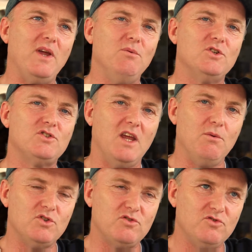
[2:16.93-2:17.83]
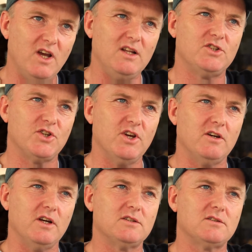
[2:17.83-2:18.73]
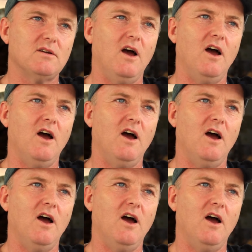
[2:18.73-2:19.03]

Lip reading: he was really serious.